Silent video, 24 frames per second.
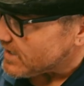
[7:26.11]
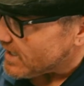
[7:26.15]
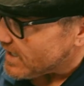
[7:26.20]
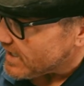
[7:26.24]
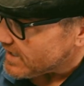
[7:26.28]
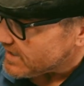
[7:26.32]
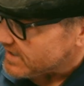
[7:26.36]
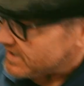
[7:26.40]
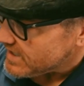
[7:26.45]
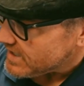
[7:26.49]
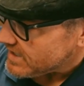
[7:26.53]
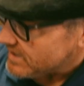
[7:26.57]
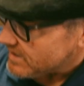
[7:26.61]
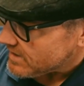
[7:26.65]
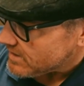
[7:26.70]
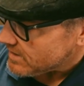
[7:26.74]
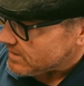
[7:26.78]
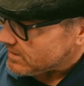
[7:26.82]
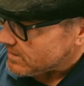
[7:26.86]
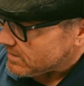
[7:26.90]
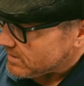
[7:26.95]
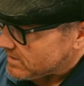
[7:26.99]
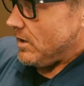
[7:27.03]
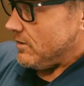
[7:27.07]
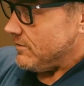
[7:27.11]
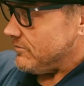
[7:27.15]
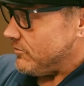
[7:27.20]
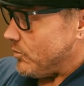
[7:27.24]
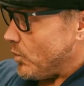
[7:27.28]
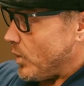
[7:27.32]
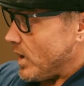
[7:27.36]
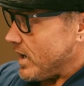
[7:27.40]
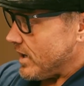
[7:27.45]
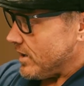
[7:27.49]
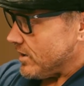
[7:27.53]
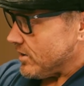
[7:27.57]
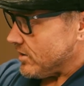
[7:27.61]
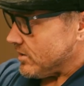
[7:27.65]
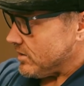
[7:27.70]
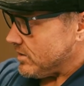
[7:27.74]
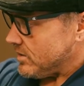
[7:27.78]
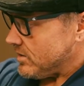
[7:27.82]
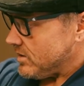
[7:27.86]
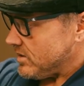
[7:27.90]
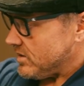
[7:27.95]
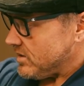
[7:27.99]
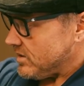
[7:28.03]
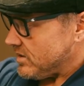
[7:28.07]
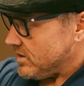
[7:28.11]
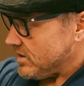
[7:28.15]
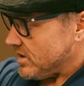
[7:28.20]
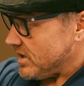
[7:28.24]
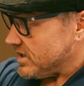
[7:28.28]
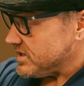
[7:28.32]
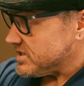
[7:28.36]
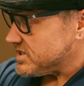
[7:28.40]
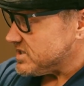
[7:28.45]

idea of where a